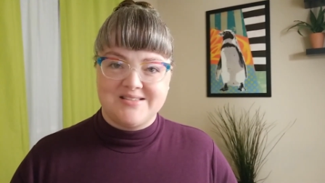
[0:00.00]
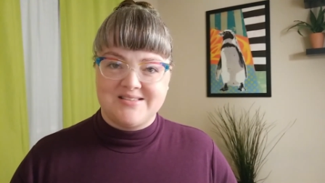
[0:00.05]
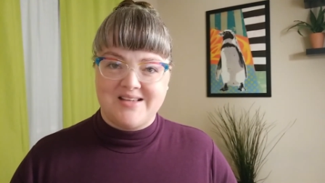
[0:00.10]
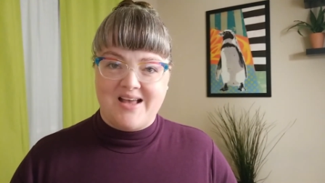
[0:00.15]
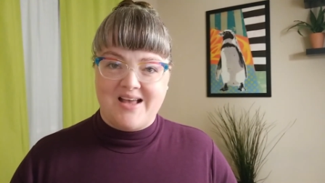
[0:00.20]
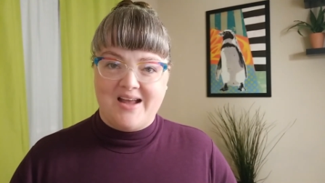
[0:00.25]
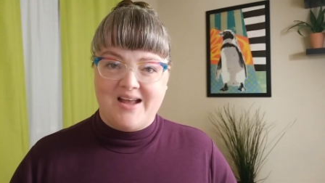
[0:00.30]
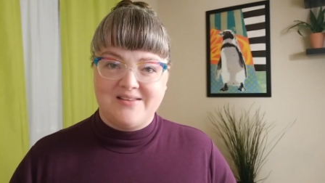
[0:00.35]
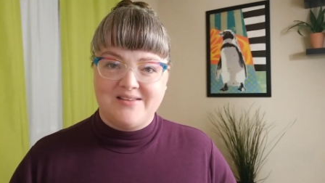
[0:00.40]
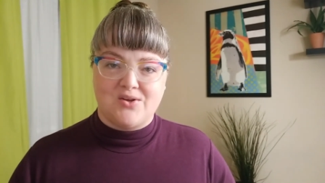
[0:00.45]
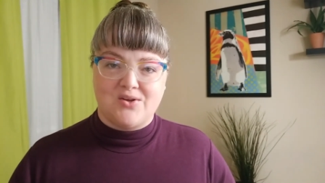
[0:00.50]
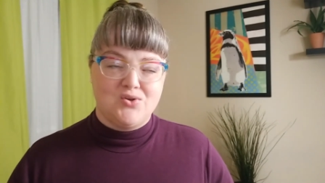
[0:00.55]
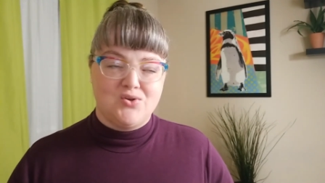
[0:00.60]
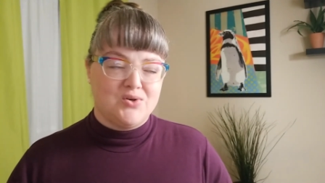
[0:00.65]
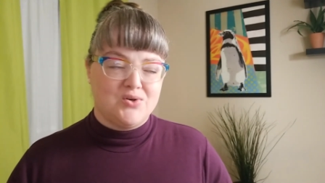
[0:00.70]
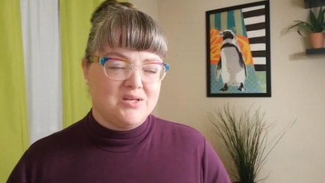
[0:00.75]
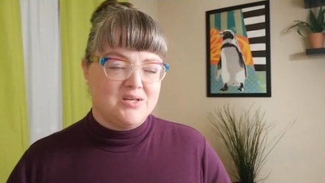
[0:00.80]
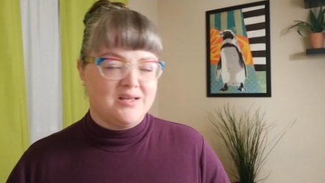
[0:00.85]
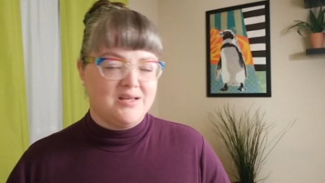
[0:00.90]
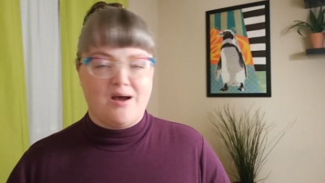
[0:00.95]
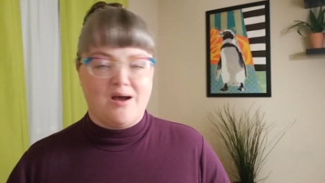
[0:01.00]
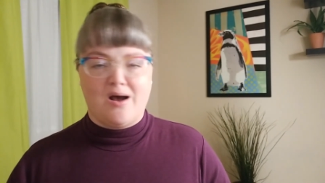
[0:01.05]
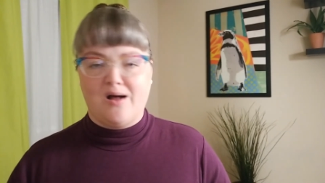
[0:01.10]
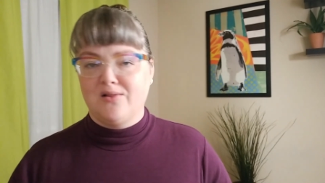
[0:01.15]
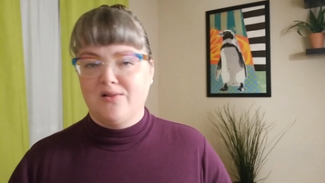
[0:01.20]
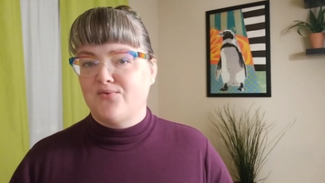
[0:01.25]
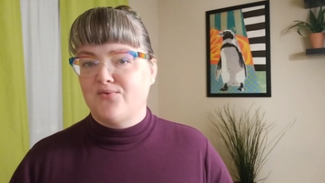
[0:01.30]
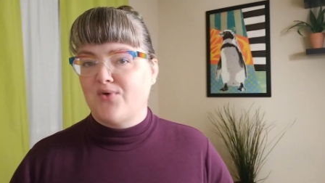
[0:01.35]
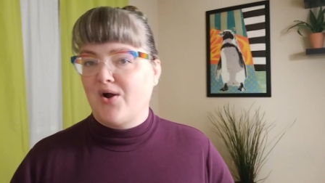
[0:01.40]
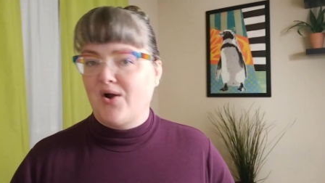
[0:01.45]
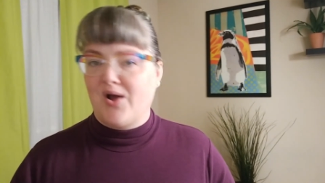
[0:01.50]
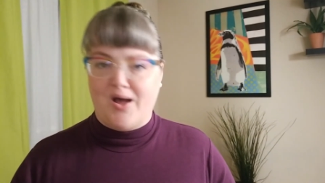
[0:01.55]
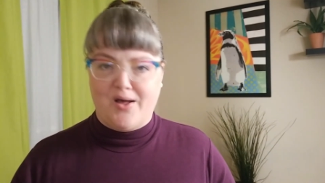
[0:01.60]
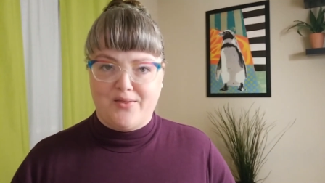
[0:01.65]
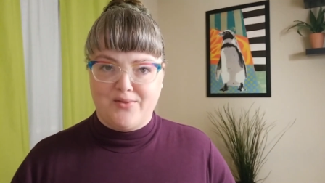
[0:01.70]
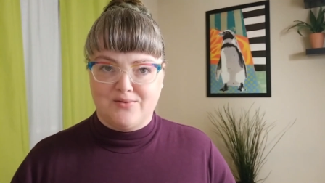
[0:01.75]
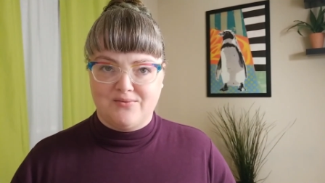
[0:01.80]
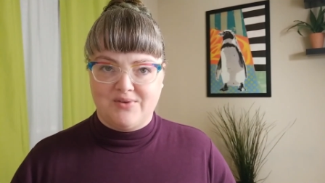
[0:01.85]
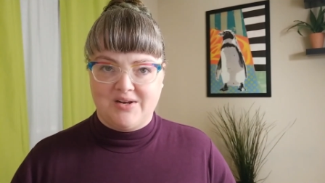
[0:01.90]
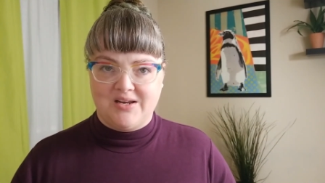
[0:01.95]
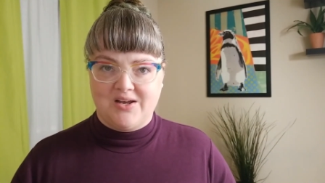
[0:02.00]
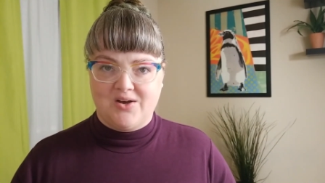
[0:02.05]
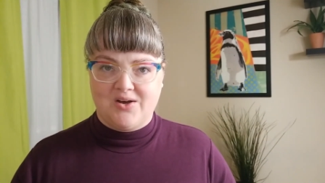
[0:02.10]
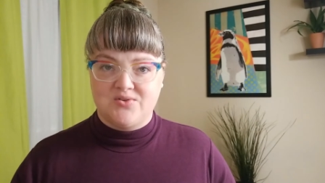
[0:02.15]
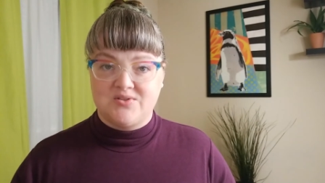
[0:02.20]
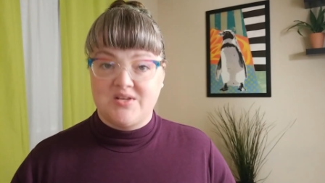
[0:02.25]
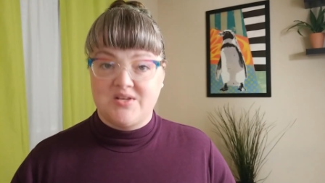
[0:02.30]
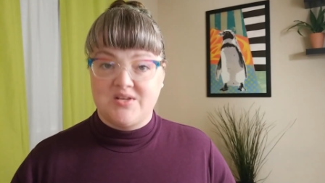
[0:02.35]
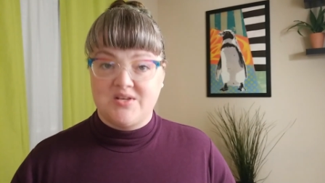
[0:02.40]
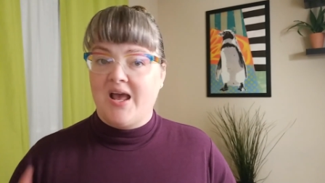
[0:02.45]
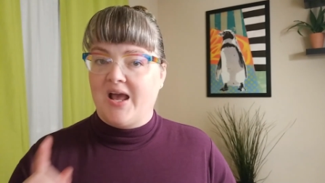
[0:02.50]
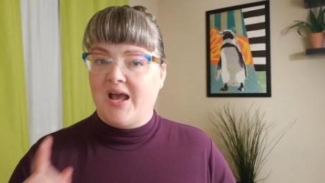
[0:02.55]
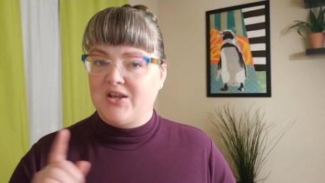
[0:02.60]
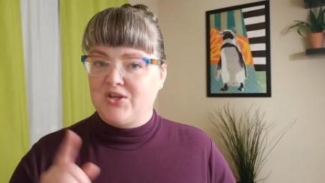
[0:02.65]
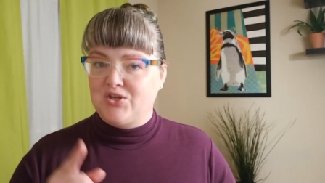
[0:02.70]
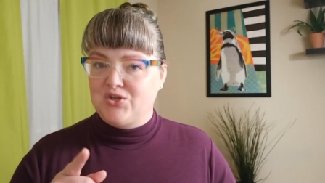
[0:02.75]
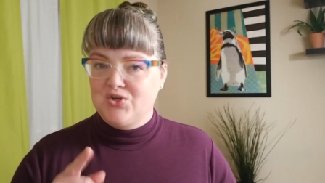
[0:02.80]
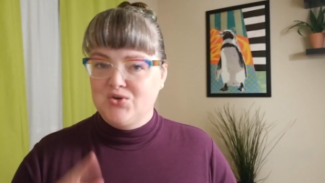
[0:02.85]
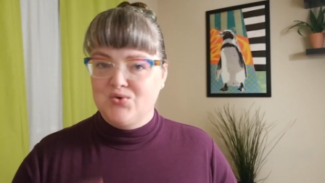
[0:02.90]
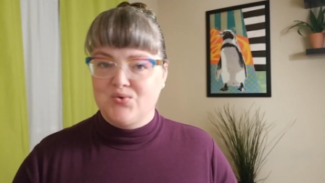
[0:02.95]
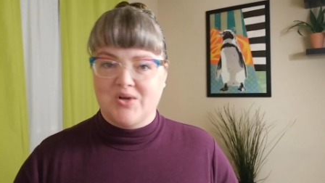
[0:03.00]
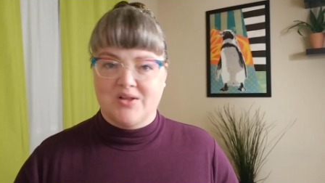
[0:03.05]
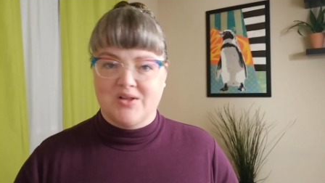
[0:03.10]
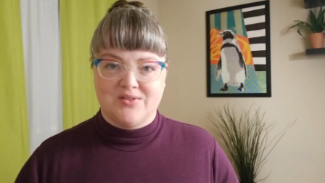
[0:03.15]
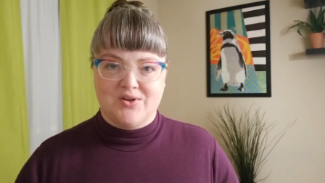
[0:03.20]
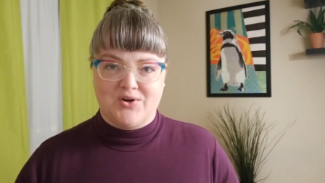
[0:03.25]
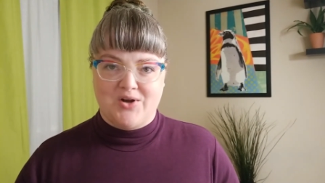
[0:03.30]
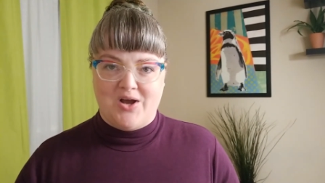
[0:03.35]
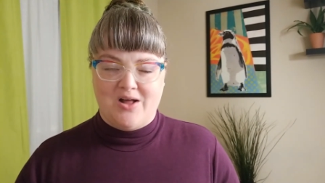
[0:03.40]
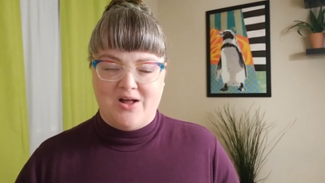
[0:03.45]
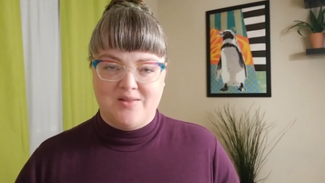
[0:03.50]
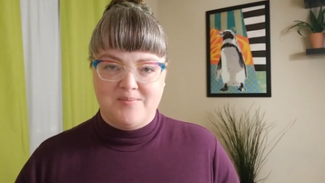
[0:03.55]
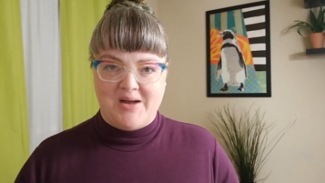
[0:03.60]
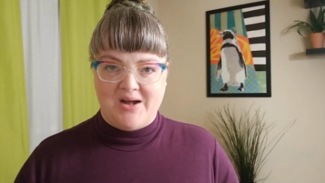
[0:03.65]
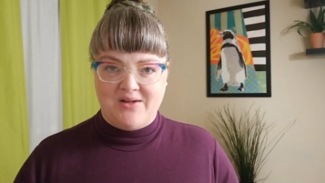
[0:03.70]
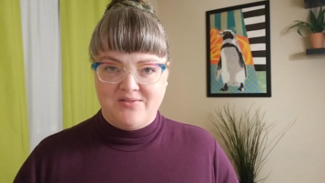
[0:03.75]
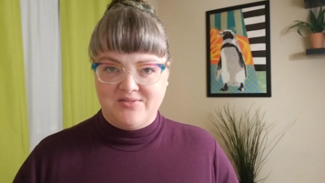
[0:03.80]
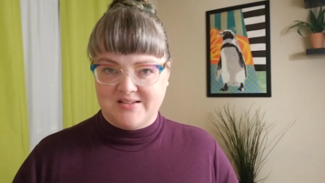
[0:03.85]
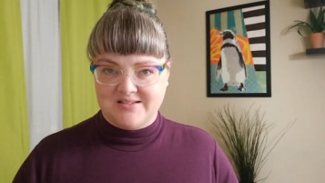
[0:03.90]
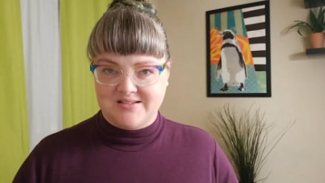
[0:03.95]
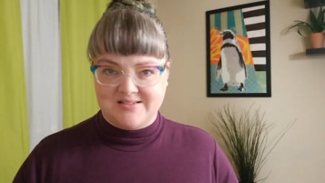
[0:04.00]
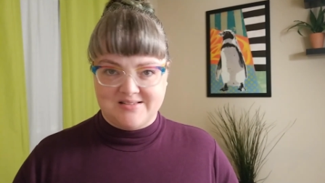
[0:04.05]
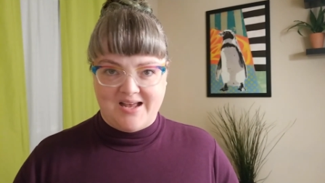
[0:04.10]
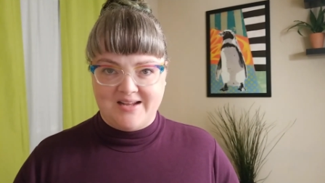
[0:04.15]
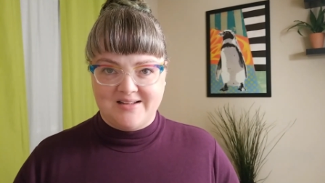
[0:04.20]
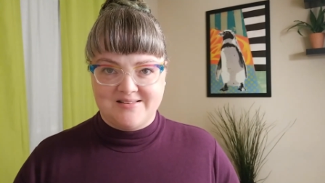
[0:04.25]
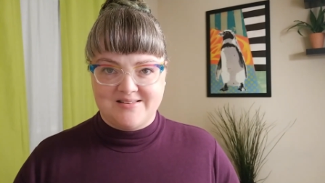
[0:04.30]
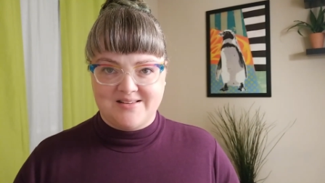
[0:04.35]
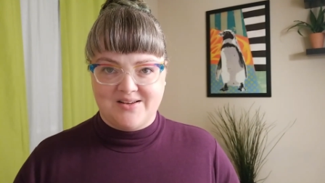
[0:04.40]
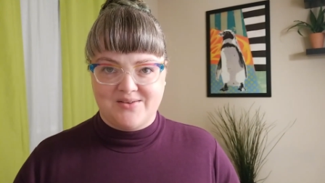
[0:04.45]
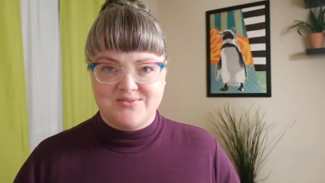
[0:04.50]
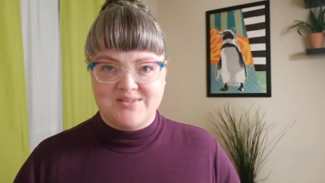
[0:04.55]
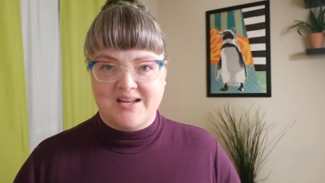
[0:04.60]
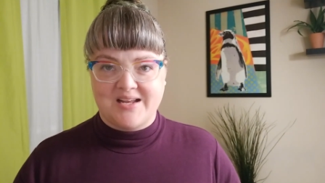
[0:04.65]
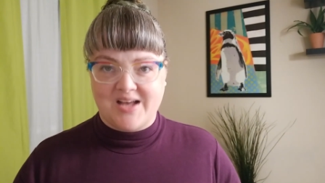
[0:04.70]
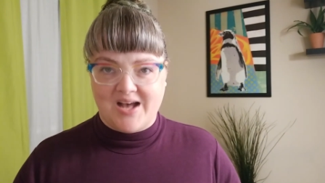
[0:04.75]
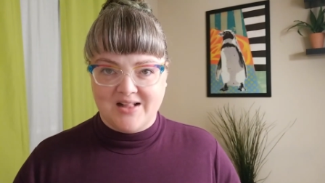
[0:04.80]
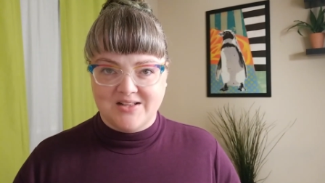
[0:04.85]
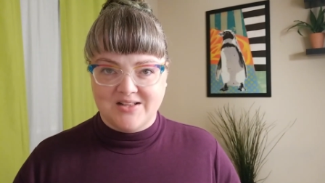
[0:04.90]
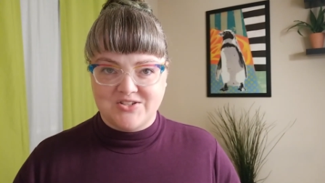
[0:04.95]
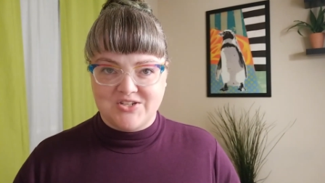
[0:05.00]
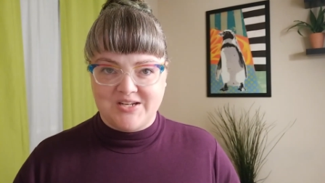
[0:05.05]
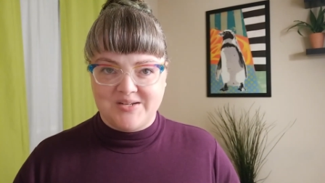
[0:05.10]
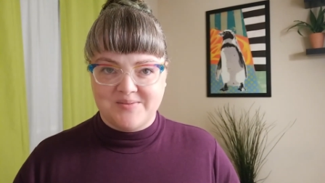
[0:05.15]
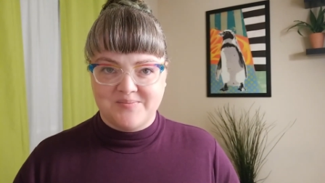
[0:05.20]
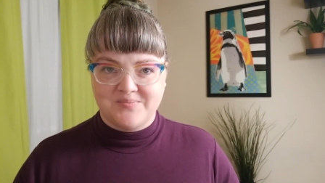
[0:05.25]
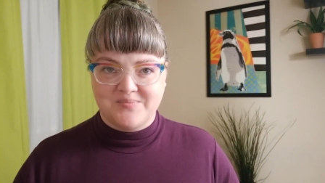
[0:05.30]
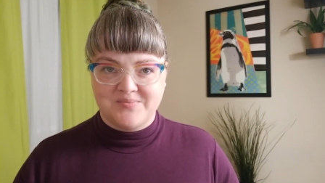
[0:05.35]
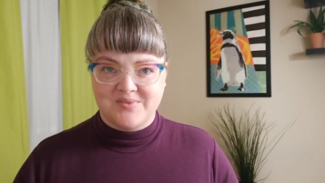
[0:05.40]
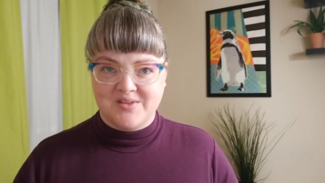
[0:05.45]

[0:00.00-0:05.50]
Psy so you can get all of our other videos and you can learn all about the science of psychology.